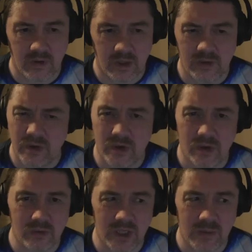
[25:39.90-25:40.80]
I don't
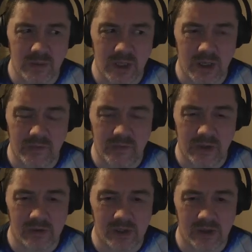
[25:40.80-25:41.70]
recall taming anything
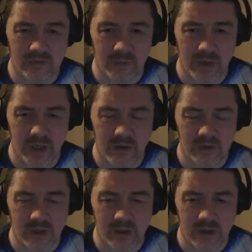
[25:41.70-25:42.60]
else on other
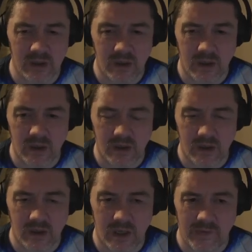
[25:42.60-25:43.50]
maps.
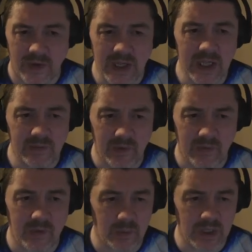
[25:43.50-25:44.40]
I think
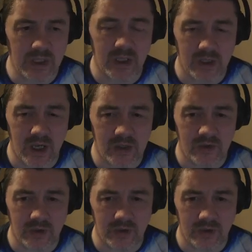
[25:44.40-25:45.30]
everything we did
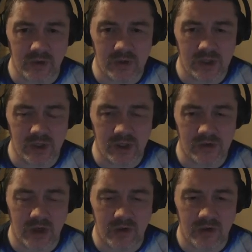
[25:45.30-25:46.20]
actually use in this
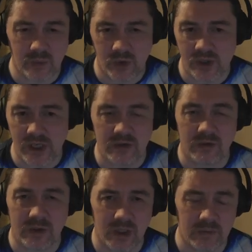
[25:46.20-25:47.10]
challenge was
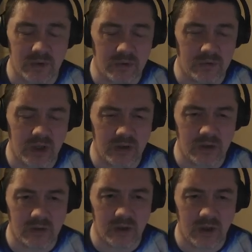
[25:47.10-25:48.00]
actually tamed on
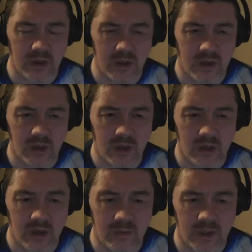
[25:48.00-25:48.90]
Ragnarok.
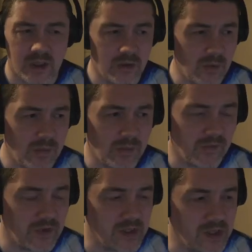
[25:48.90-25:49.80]
I can't remember for
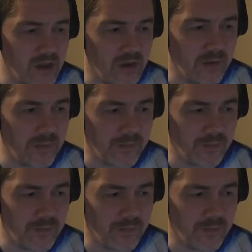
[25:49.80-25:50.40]
certain.